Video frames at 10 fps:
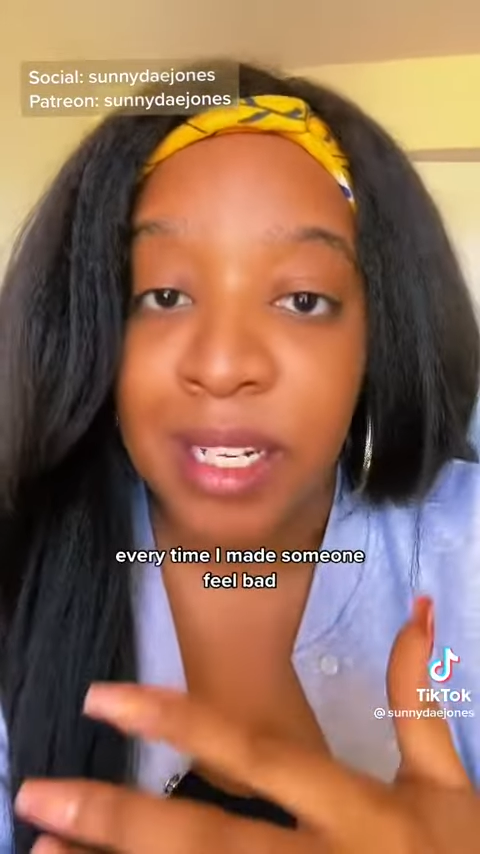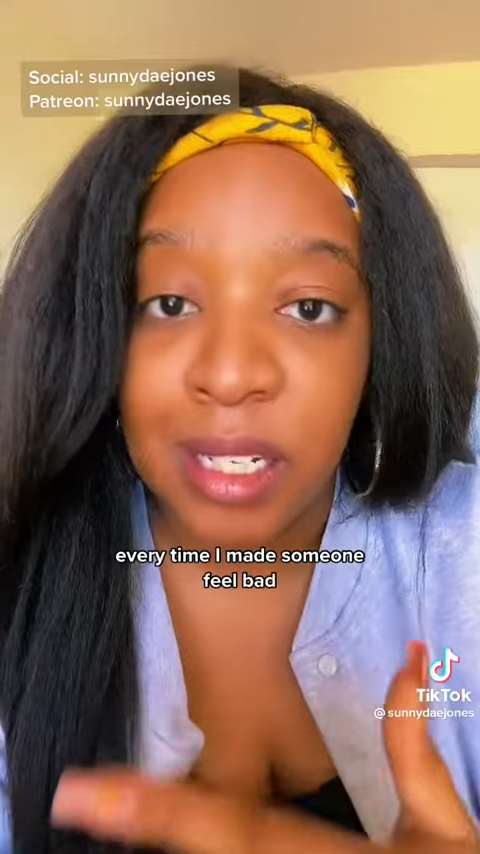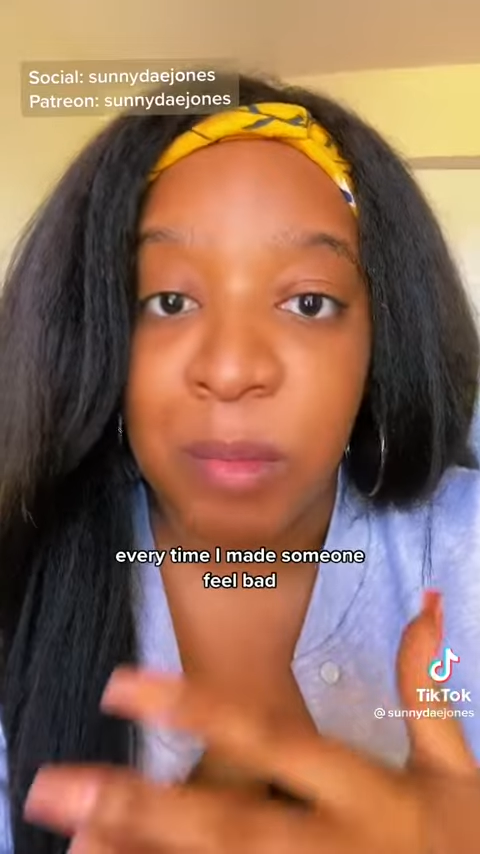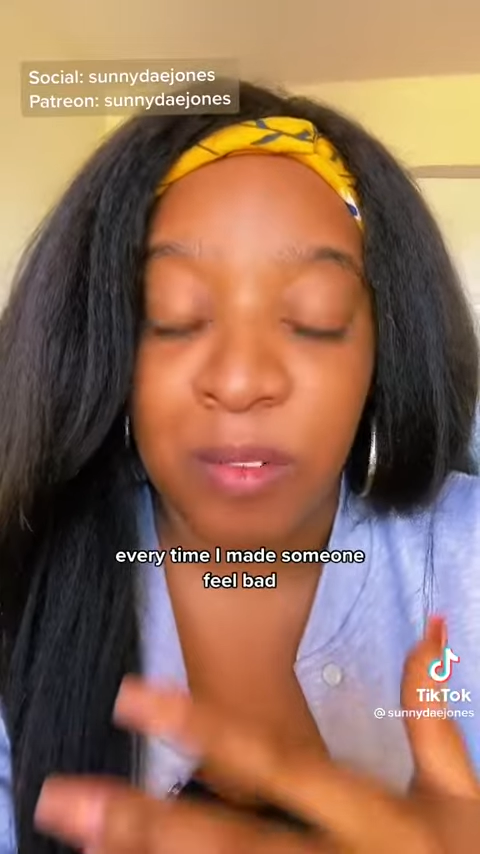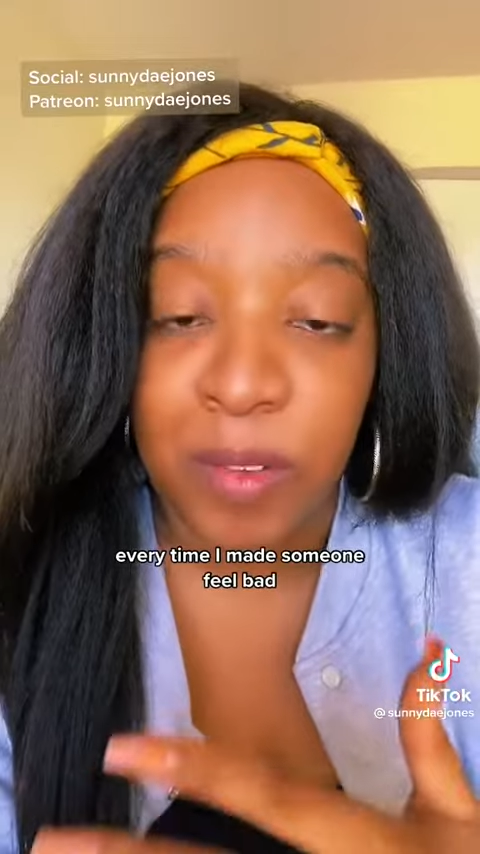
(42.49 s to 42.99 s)

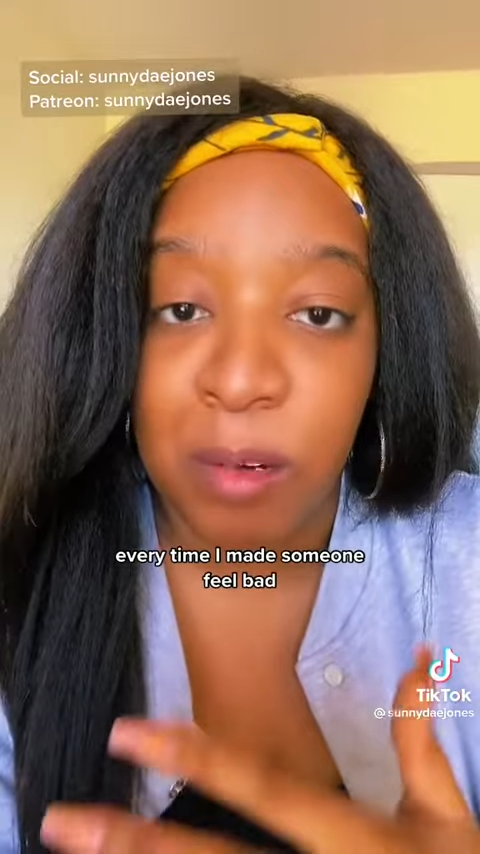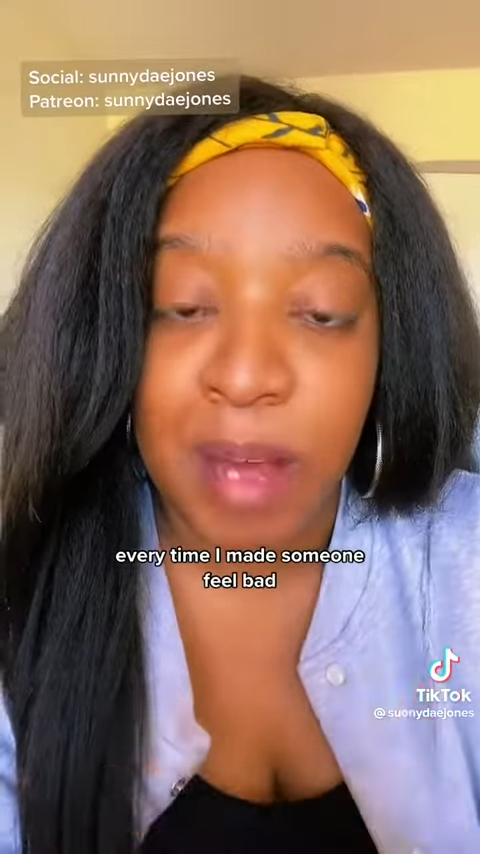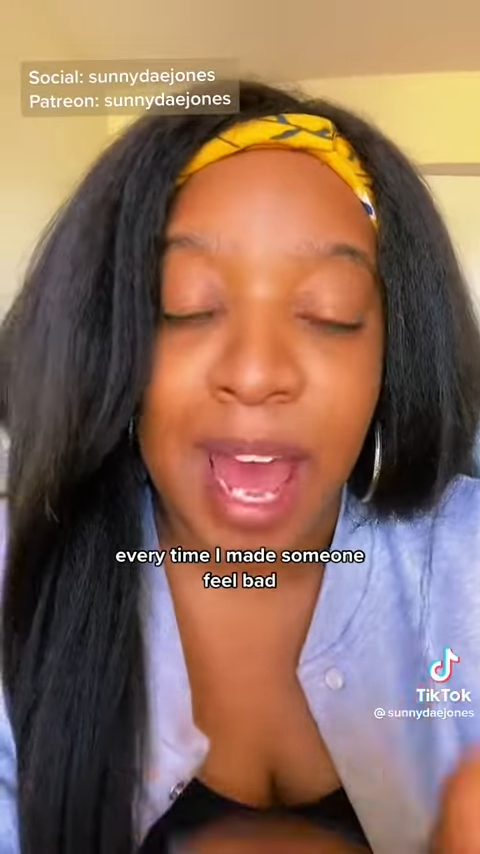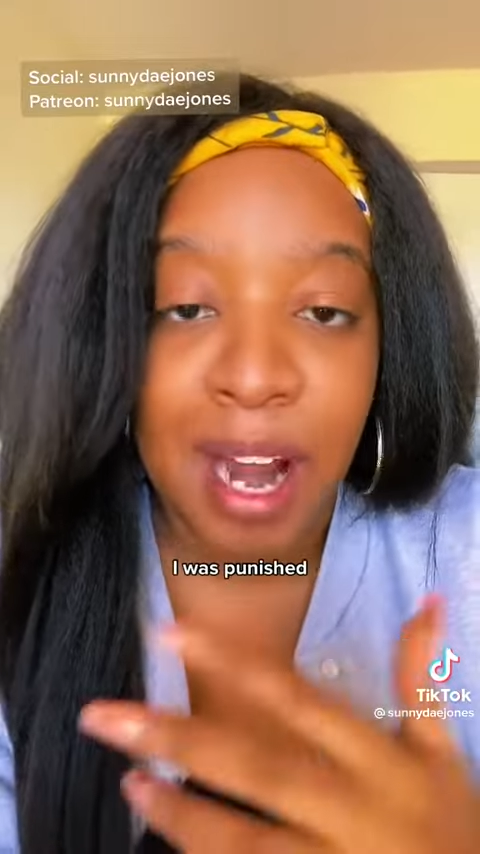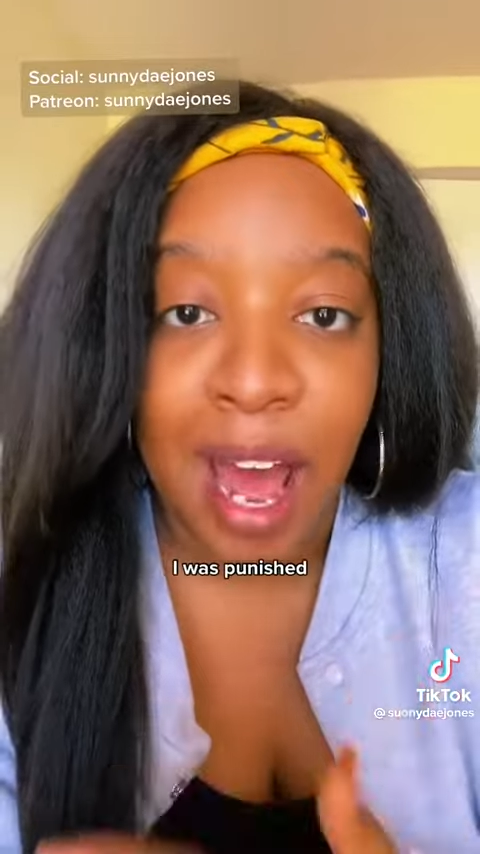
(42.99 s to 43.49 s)
someone feel
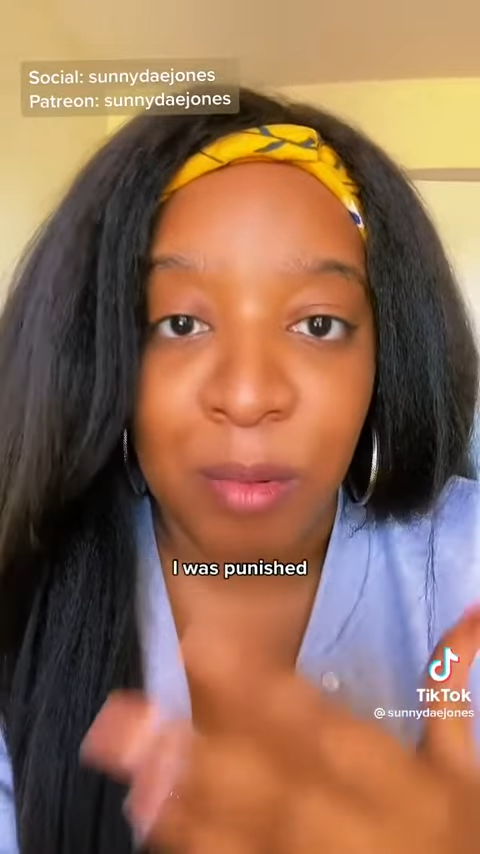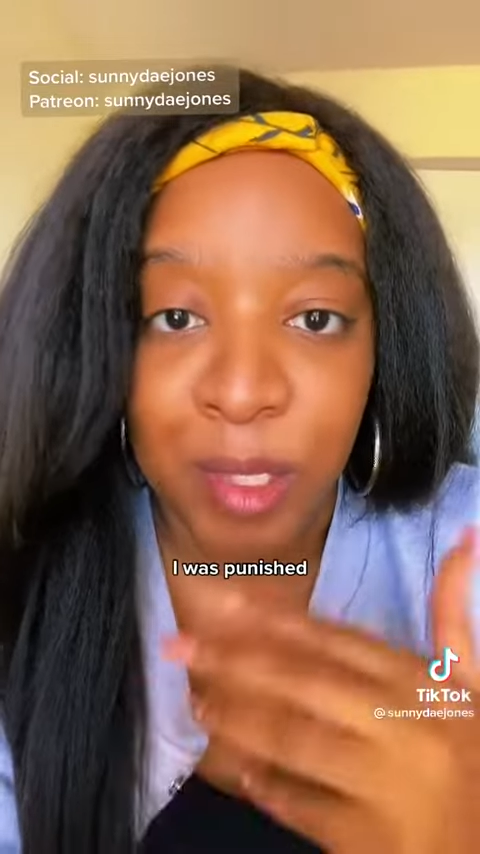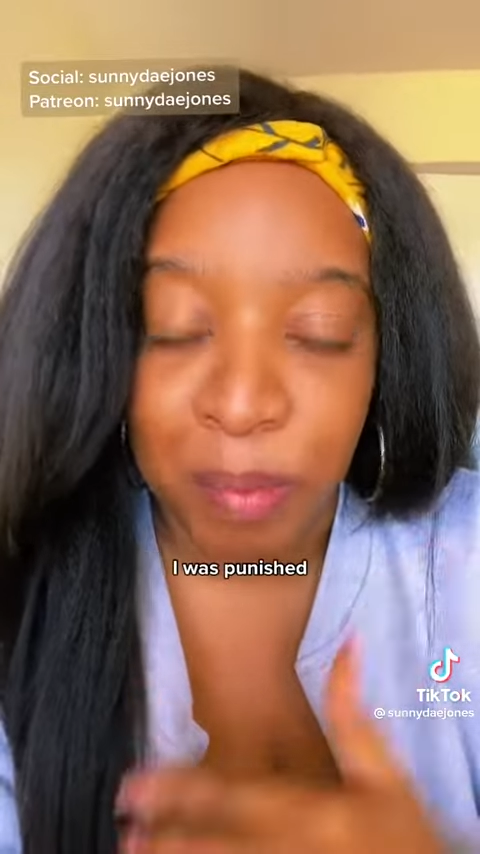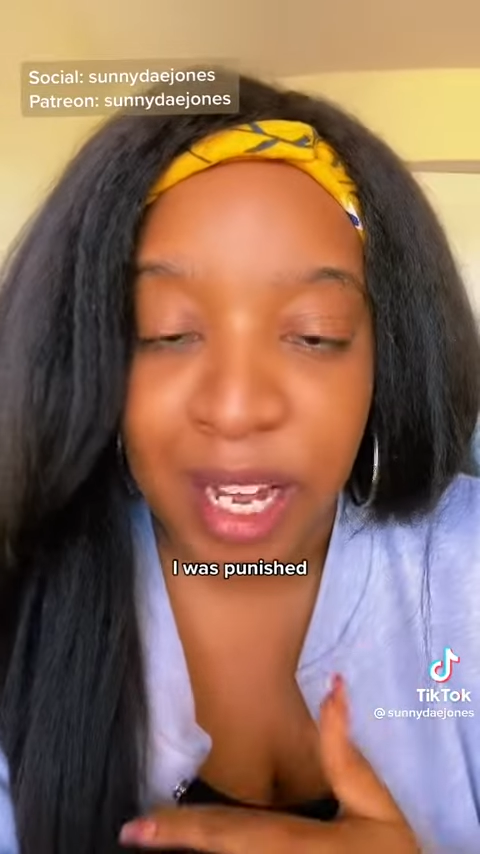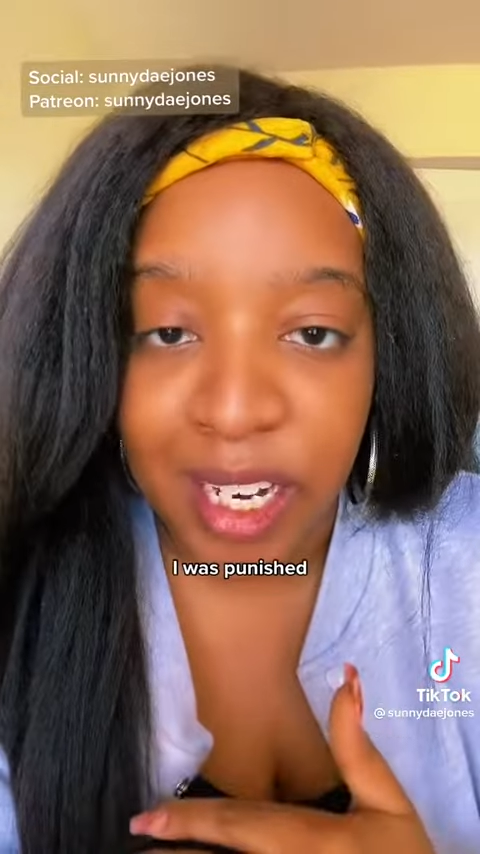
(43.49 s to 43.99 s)
bad, I was
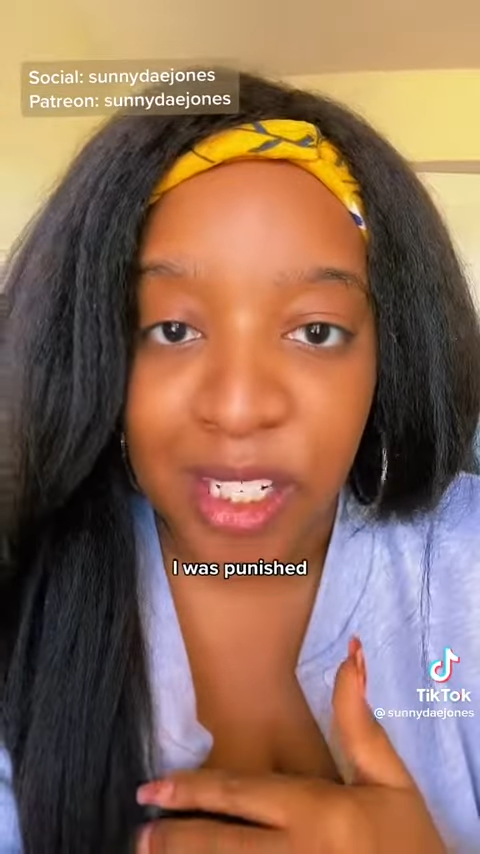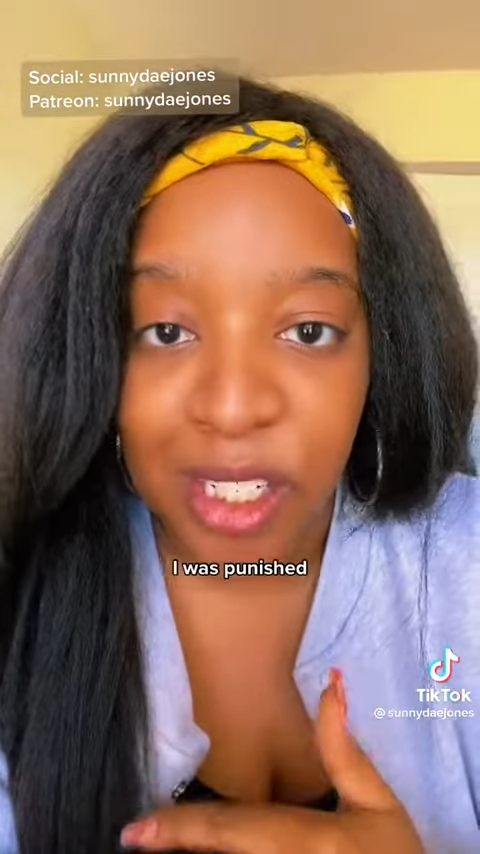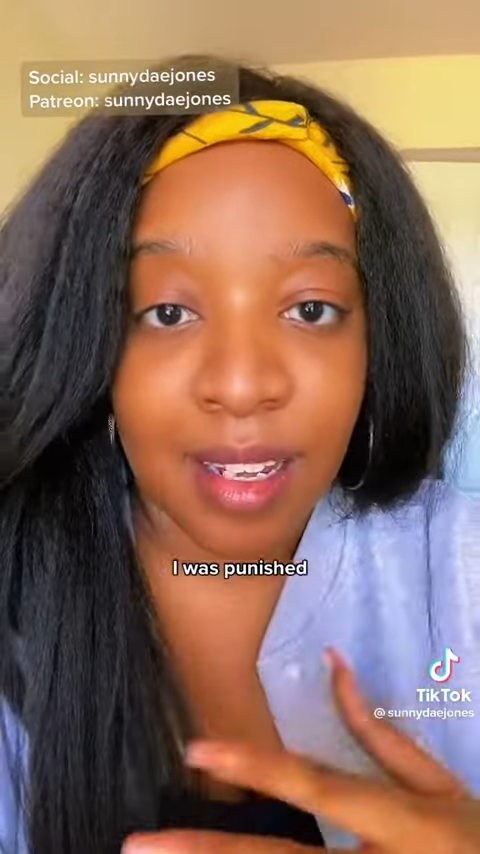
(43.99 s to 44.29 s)
punished.